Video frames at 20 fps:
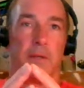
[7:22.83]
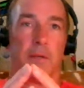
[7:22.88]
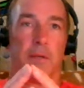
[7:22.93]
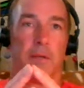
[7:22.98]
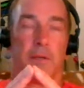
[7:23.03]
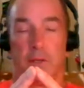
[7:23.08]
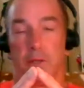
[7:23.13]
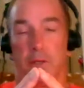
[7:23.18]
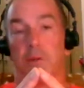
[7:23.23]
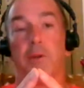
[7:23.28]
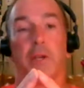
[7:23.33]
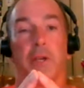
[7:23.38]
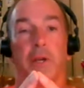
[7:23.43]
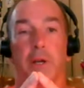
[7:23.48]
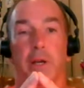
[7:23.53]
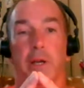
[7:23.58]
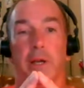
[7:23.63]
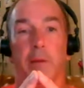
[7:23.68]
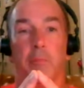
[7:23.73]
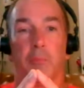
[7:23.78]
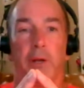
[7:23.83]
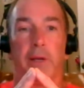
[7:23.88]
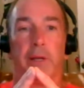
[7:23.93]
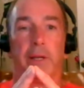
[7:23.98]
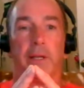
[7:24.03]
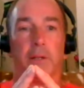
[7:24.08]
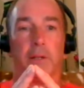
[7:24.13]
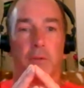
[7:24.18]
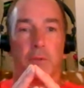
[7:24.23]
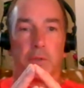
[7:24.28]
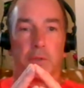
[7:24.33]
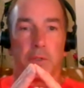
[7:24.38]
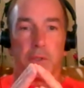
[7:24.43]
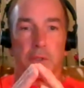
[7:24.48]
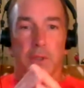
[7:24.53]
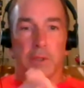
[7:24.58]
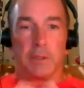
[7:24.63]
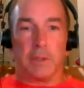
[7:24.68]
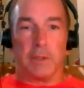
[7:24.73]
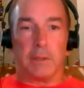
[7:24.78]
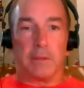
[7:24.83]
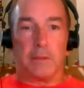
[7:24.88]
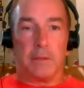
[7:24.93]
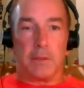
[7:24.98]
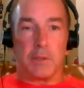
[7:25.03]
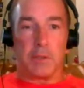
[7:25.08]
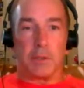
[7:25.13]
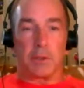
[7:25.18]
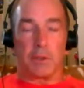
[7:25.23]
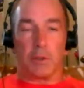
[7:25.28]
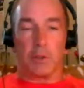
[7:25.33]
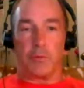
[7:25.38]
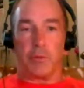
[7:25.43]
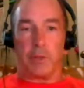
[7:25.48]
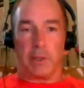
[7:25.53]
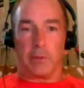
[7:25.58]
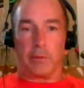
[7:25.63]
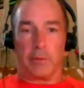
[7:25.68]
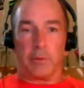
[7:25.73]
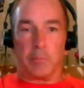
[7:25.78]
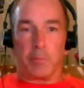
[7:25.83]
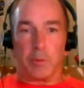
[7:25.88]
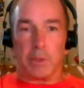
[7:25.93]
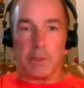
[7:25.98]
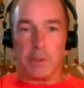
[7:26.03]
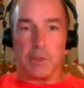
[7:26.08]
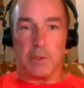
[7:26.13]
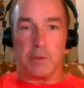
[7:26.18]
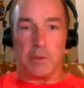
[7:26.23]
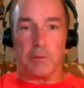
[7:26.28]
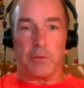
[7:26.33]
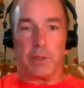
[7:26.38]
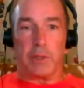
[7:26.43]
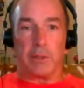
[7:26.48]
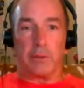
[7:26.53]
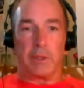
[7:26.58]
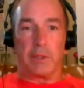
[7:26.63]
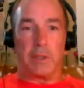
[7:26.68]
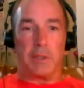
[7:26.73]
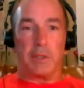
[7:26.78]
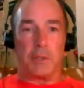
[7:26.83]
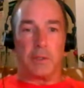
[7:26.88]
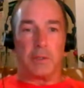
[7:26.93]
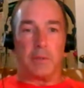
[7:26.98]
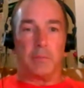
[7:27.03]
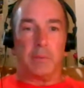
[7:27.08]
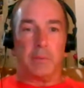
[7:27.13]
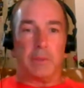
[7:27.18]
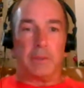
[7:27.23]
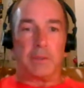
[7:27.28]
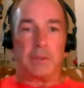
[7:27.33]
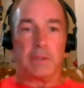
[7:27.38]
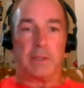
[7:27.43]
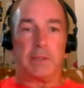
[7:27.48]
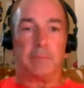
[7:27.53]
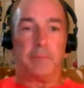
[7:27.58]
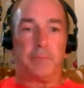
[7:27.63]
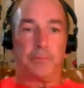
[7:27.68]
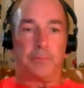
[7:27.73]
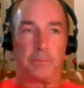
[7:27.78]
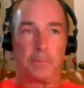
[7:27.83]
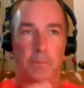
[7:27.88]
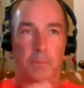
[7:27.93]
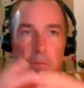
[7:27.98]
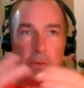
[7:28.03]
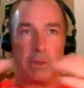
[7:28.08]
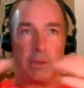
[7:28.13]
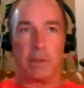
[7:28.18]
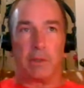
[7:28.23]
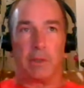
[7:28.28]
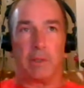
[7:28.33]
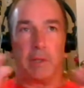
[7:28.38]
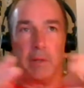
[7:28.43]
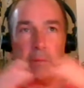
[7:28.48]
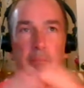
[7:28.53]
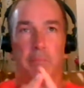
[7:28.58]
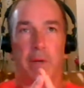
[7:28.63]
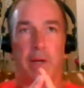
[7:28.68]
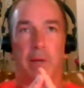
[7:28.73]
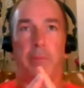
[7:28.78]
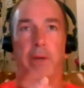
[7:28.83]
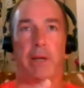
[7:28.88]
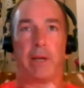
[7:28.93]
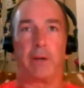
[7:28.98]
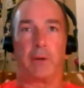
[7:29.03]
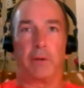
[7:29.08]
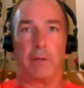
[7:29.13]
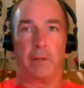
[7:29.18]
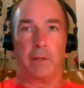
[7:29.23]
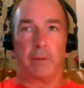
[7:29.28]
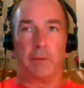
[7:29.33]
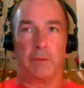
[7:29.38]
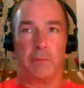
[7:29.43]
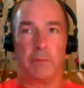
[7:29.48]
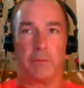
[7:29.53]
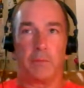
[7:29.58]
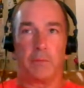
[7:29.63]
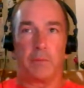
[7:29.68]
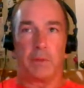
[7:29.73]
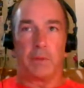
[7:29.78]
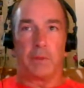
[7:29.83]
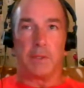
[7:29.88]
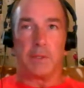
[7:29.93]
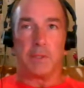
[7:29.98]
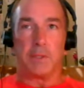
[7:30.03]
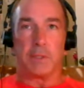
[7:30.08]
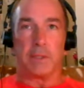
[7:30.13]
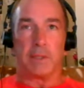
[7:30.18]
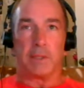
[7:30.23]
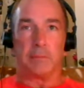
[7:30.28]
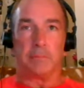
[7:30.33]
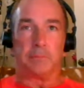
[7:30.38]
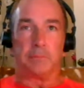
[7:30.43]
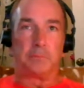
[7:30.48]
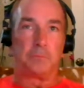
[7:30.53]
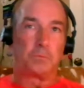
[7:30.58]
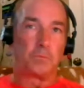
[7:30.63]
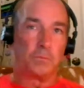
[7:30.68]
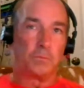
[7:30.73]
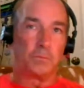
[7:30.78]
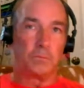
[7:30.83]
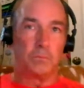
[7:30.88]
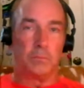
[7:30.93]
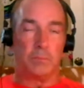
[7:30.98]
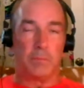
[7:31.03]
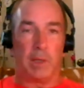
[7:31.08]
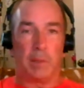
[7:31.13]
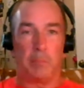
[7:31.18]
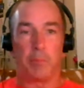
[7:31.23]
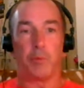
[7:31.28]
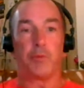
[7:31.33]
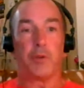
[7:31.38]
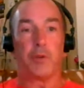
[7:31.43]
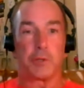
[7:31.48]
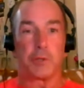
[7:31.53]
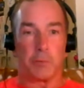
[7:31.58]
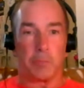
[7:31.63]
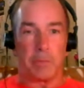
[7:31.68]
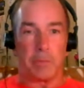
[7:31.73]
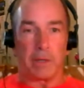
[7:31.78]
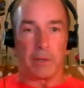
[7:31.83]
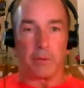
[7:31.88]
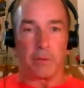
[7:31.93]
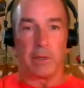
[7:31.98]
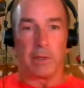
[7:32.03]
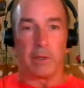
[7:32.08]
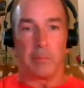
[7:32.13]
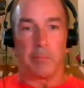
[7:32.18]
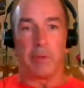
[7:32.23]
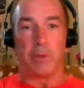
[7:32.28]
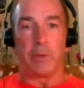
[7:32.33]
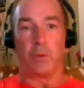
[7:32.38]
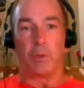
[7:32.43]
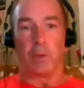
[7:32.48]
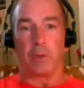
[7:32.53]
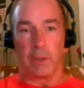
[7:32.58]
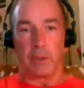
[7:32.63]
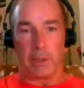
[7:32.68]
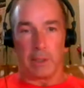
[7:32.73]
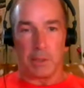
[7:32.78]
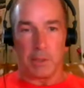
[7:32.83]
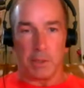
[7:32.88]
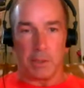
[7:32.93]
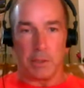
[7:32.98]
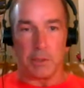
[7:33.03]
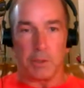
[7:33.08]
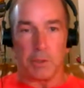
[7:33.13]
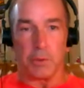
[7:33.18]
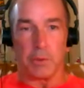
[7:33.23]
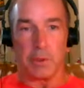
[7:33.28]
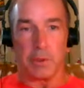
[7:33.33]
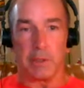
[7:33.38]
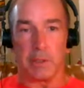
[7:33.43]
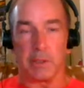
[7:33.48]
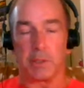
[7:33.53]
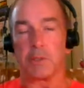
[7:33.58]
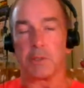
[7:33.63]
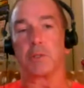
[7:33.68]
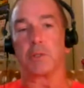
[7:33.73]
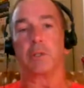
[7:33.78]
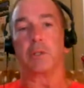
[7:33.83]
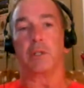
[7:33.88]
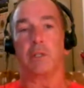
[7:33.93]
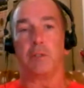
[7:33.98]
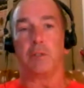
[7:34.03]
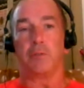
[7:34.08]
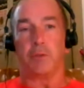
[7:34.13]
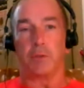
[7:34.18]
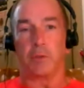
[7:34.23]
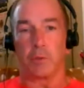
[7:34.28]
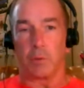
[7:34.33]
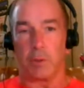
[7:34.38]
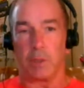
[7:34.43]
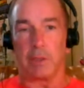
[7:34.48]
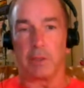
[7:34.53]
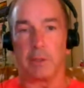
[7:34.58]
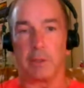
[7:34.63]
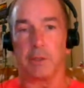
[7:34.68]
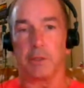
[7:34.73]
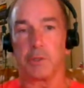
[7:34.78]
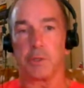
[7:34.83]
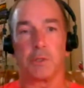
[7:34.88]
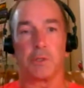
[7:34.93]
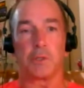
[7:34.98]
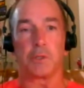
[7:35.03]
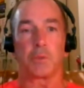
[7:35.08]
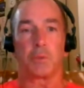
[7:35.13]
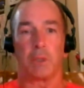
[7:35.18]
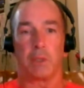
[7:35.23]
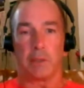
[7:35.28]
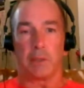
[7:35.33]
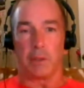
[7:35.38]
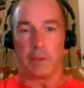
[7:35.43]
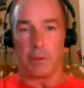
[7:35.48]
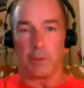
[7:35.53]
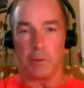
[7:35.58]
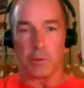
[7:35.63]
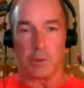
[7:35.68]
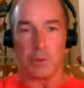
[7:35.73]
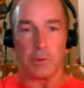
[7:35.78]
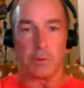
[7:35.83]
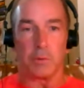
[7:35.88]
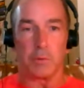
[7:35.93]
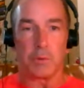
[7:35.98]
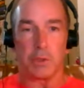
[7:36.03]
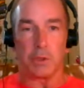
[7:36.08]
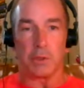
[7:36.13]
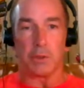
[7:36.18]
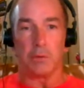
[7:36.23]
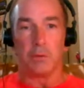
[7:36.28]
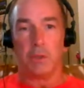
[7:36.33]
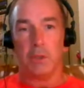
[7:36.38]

here I am right now as the co-founder and president of the foundation. But in my background is my professional background. I'm in the oil and gas industry, and I started off in quality assurance, quality control. So